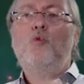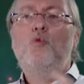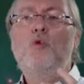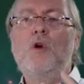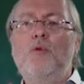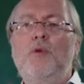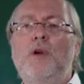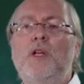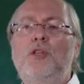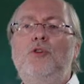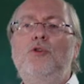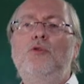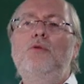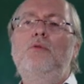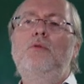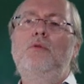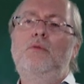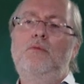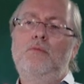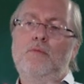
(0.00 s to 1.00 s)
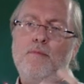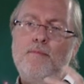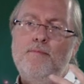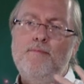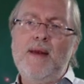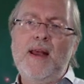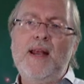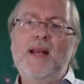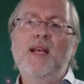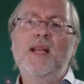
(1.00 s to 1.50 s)
We will do
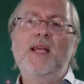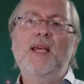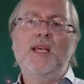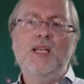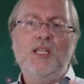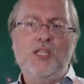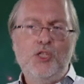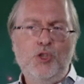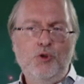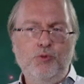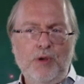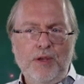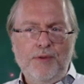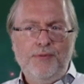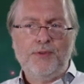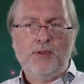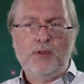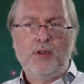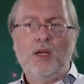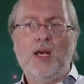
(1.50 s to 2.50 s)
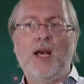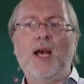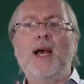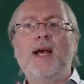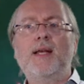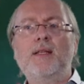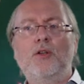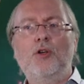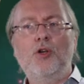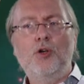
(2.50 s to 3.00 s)
mainly Swift
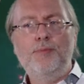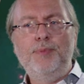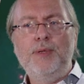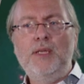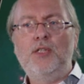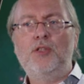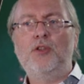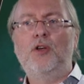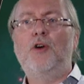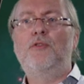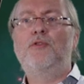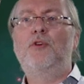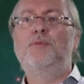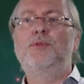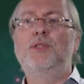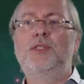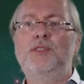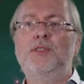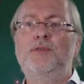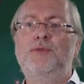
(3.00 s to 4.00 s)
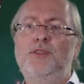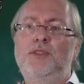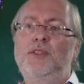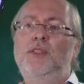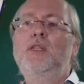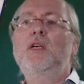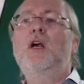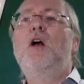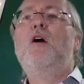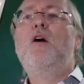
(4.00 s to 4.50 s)
and a bit of
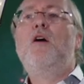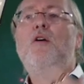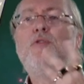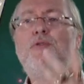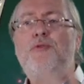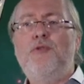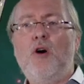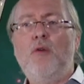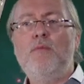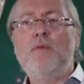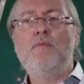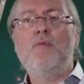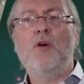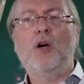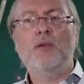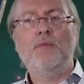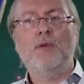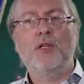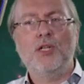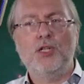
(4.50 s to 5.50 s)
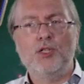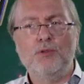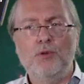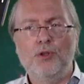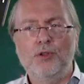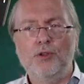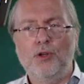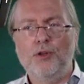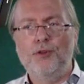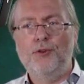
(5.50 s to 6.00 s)
Objective-C for memory
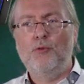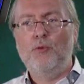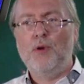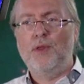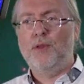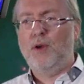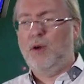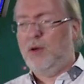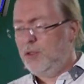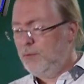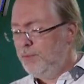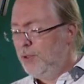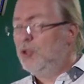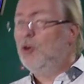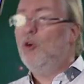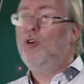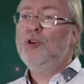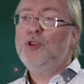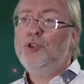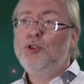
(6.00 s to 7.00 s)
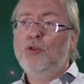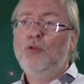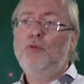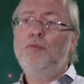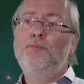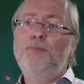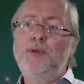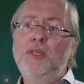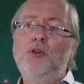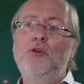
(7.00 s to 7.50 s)
management on the one hand, but
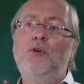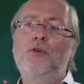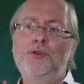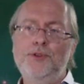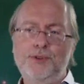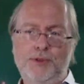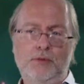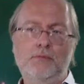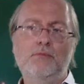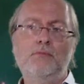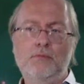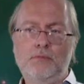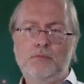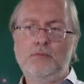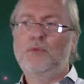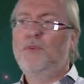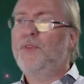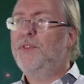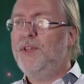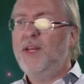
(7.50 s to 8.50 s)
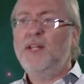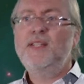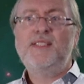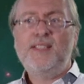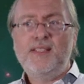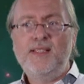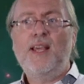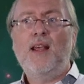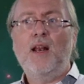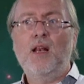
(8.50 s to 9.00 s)
also because
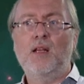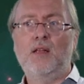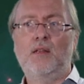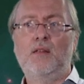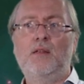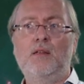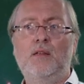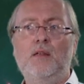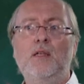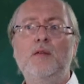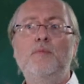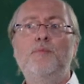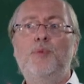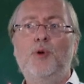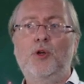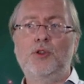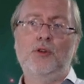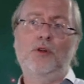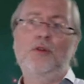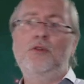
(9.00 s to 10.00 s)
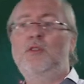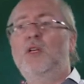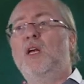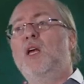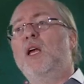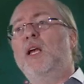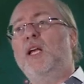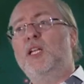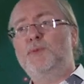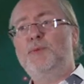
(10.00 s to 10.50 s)
it's still important,
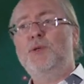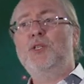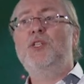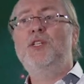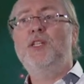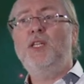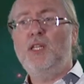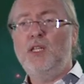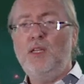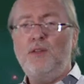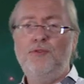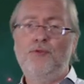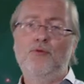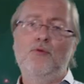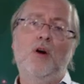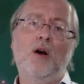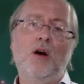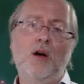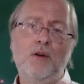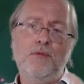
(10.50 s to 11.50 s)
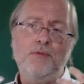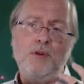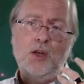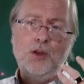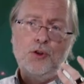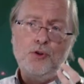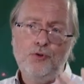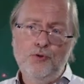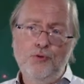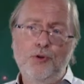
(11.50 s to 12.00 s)
especially if you have
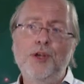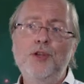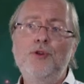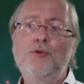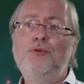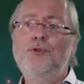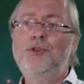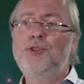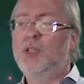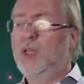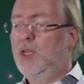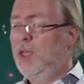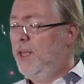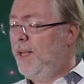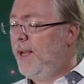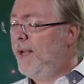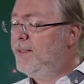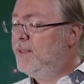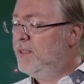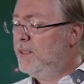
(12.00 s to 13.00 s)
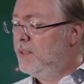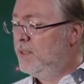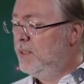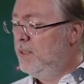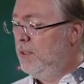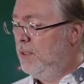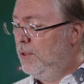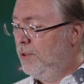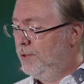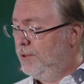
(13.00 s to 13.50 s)
to reuse
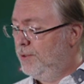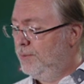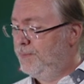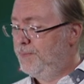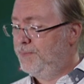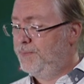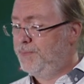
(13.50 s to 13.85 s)
existing code.